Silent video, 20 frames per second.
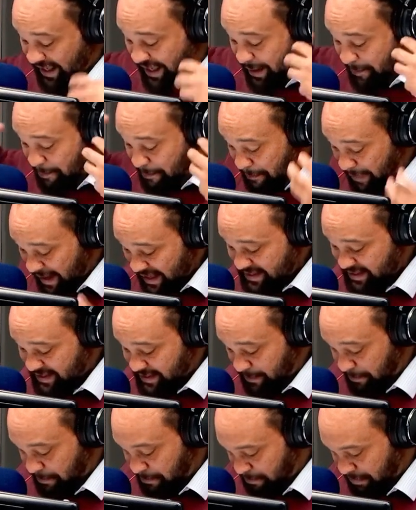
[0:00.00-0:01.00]
he
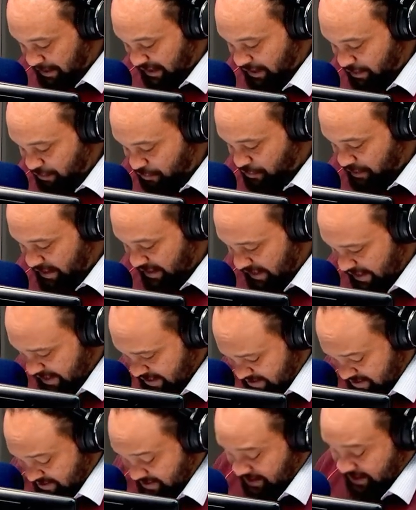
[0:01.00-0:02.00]
must be
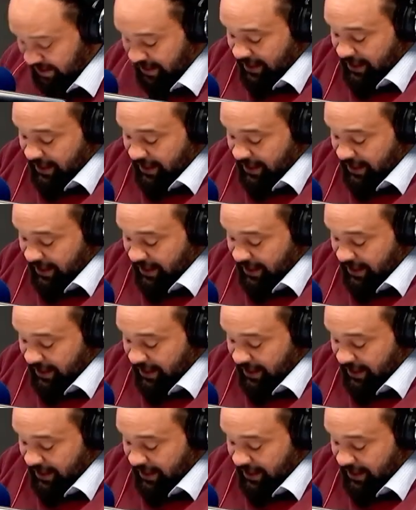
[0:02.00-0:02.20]
released.